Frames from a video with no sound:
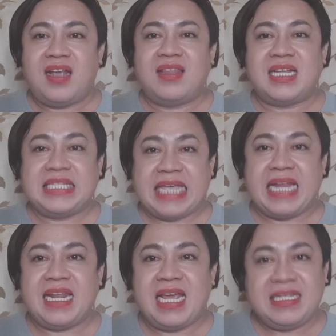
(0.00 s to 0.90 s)
the
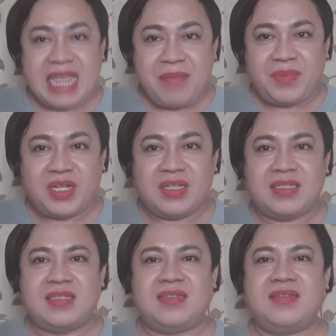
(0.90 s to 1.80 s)
10 examples.
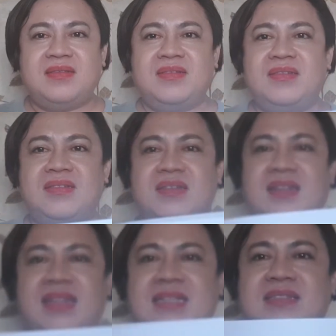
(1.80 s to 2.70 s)

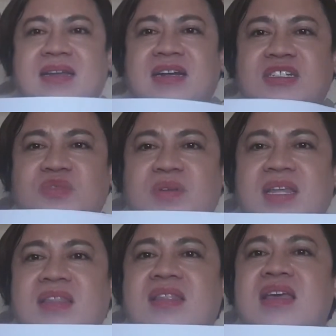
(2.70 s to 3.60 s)
Let's start
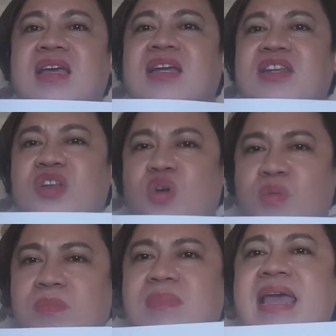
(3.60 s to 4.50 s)
with
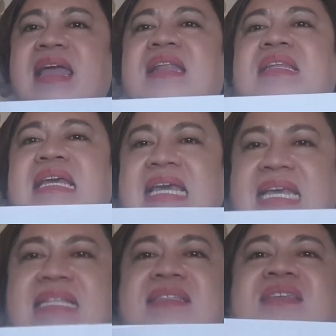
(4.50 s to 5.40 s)
no man
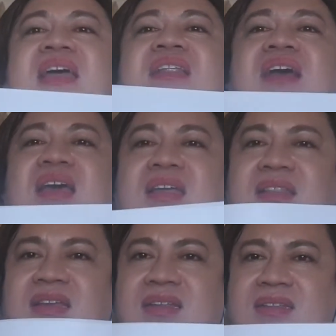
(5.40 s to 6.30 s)
is an island.